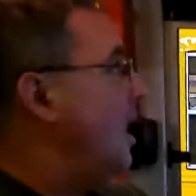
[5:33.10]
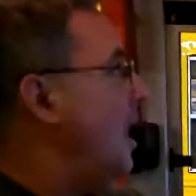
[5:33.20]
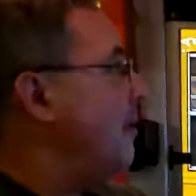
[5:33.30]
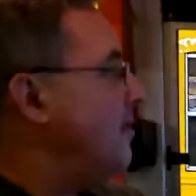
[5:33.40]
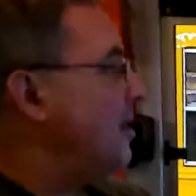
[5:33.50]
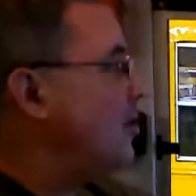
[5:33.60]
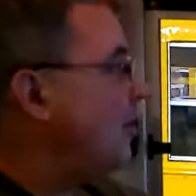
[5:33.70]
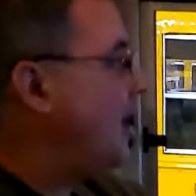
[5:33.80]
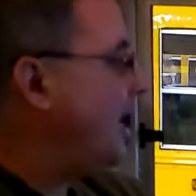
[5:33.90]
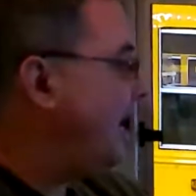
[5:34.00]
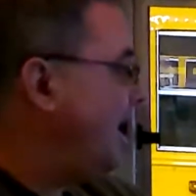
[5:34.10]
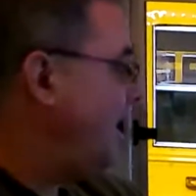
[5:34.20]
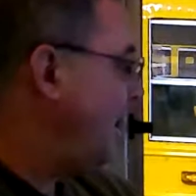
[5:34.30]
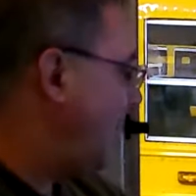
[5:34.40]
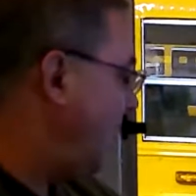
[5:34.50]
I'm going to go ahead
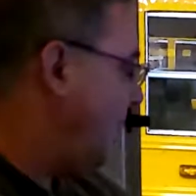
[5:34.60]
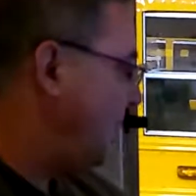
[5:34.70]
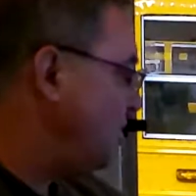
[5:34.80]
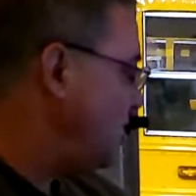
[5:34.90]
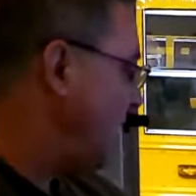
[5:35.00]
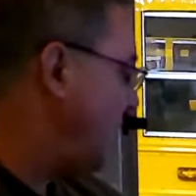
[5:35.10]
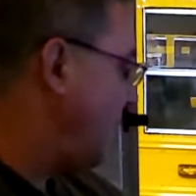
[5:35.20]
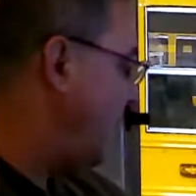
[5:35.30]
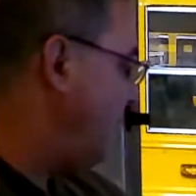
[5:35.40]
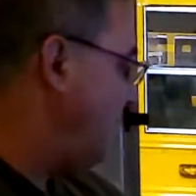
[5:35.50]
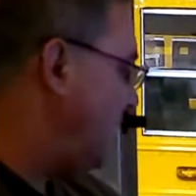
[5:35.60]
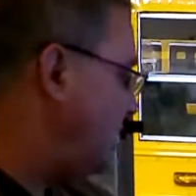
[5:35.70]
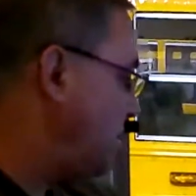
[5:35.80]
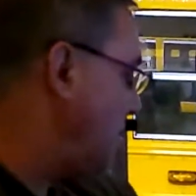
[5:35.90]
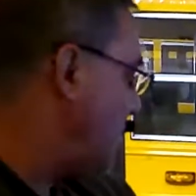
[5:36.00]
and check and make
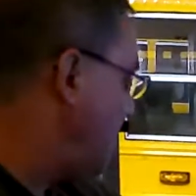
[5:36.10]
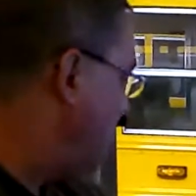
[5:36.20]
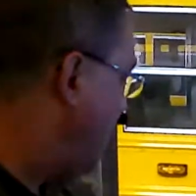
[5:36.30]
sure